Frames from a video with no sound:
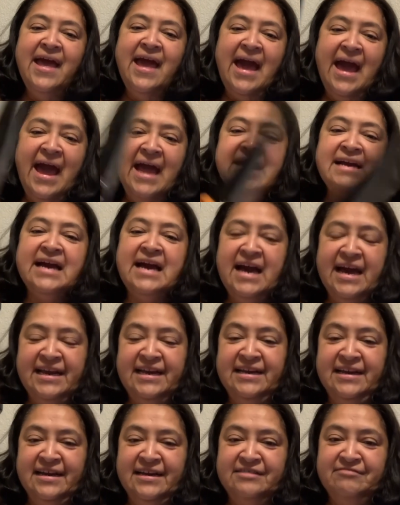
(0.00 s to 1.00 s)
and
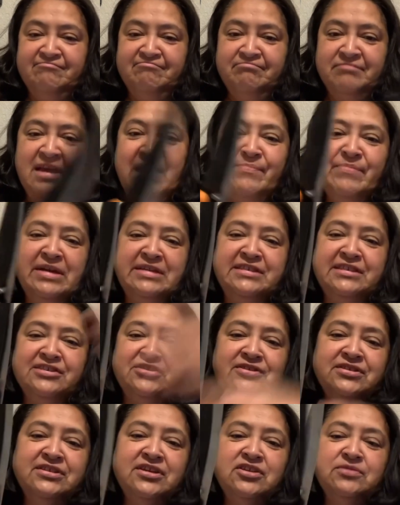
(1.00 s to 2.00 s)
cutting it. And my
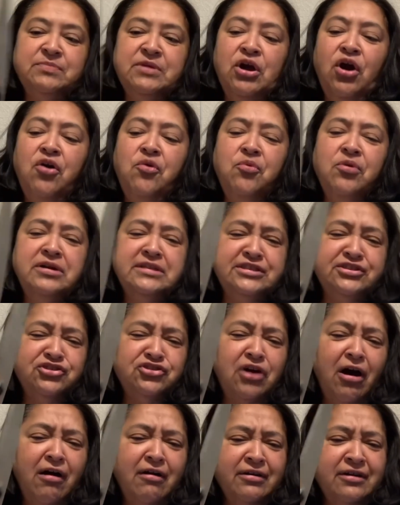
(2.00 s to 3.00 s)
sister tells me, oh, well, it's
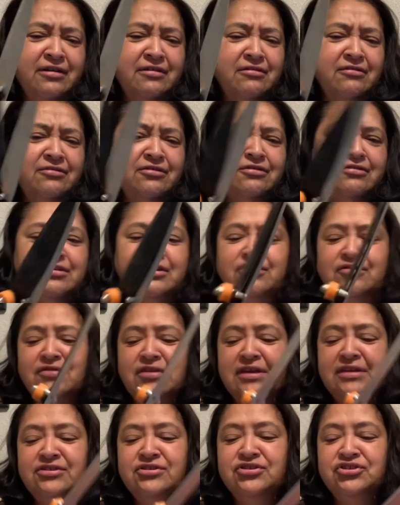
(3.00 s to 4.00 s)
done. You
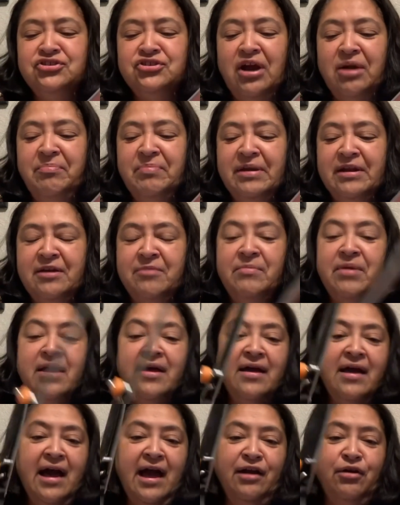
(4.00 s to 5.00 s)
need to sharpen them.
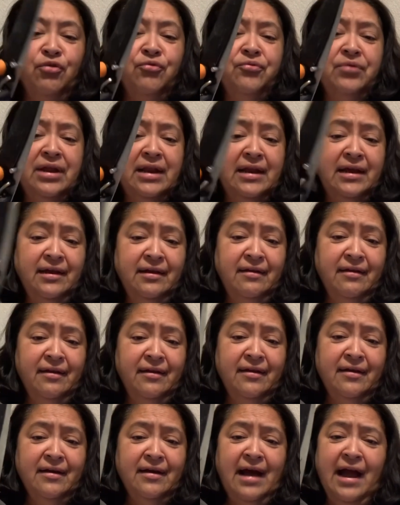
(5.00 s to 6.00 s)
I go, really?
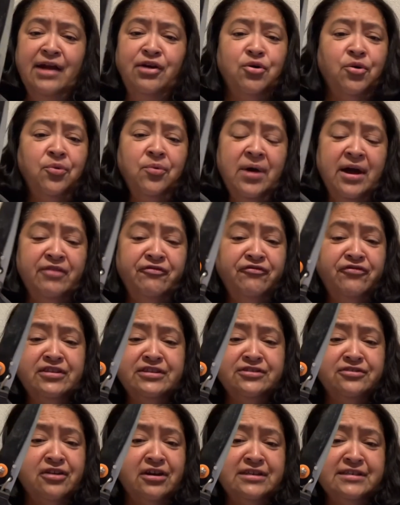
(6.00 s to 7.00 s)
I go, what?
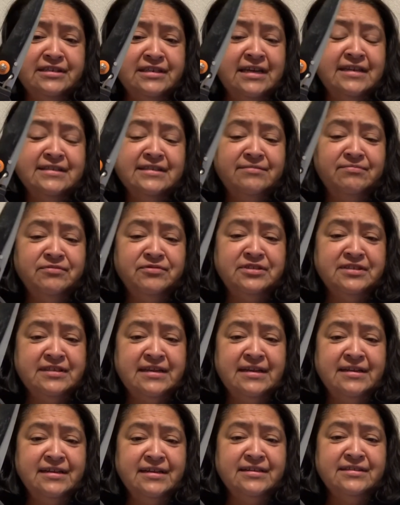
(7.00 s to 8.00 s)
Fiskars doesn't
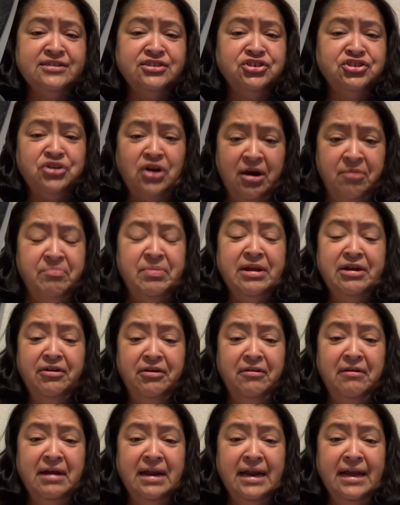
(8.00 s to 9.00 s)
send it sharpened
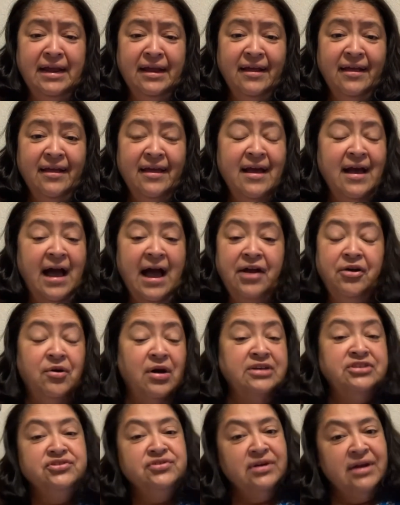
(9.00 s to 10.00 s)
already? I go,
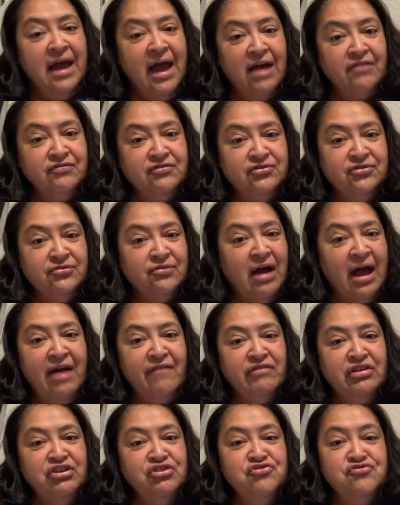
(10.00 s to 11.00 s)
I shouldn't have to. I
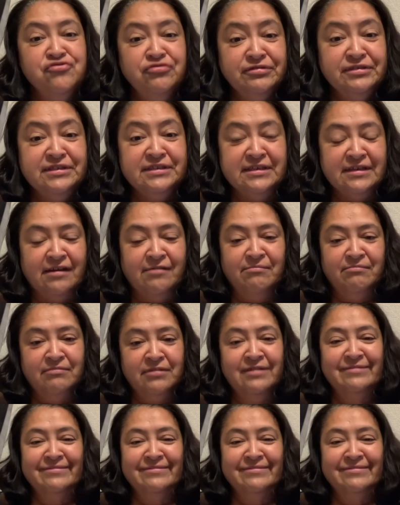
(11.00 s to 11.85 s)
haven't used them.